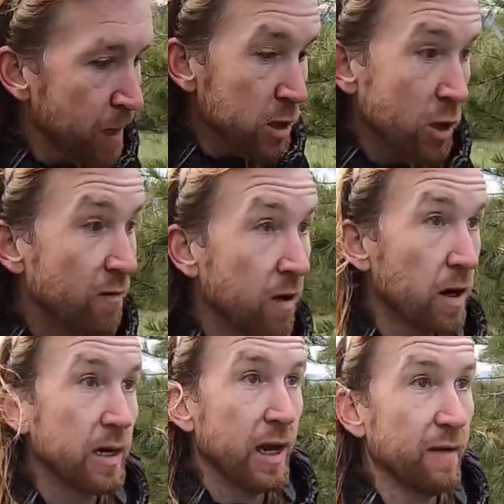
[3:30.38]
So
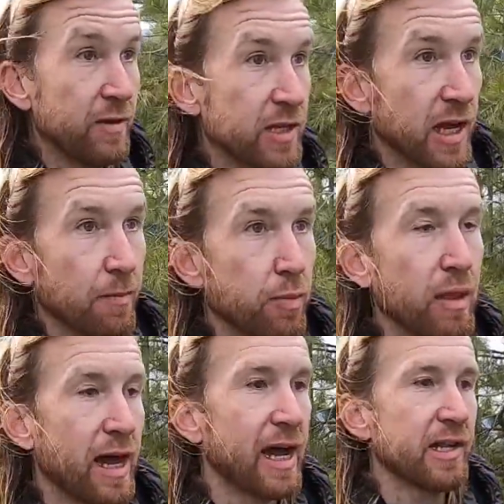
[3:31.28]
far, I've just had a
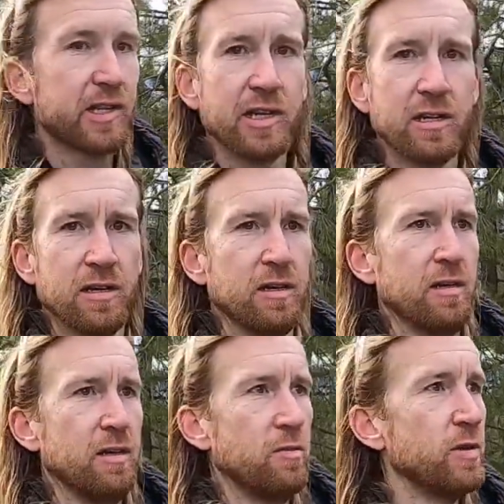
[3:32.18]
blast
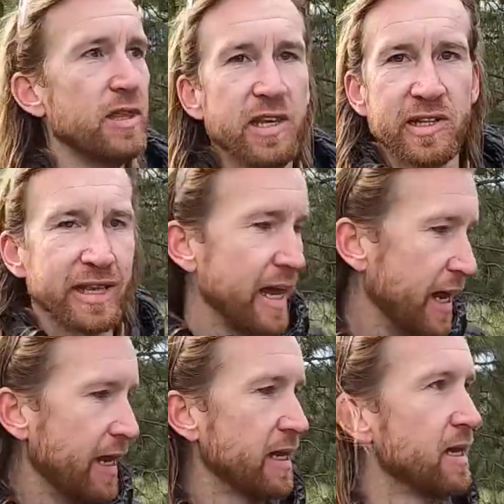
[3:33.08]
with this
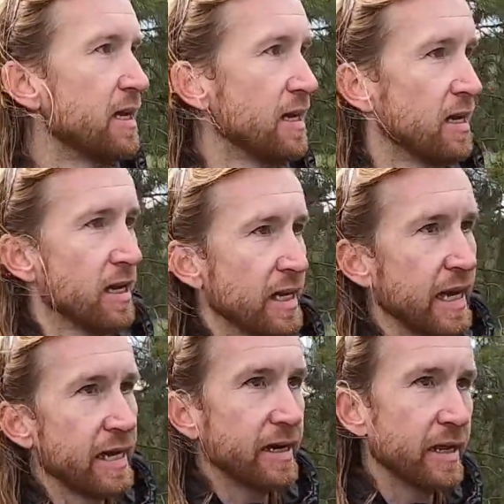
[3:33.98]
guy.
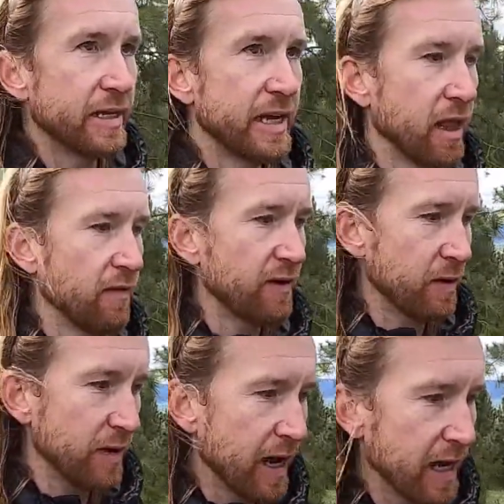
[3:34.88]
Again, another
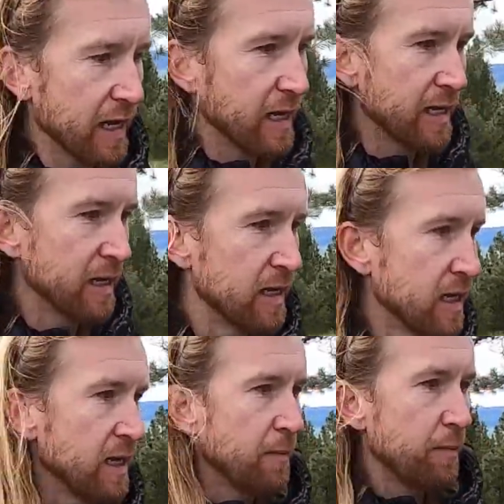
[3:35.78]
telephoto night,
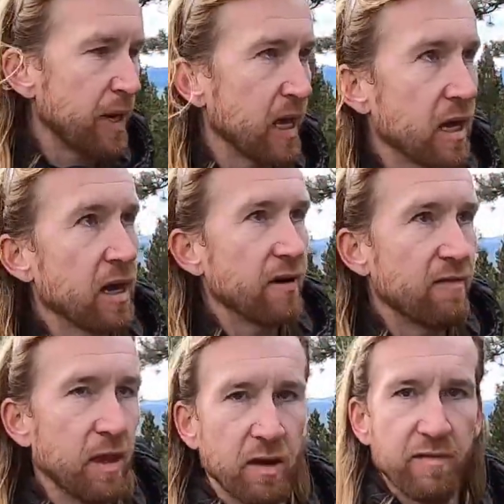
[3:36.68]
picking
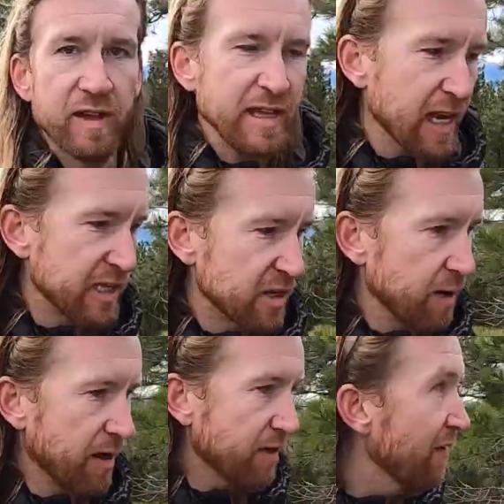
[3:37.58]
off little vignettes around the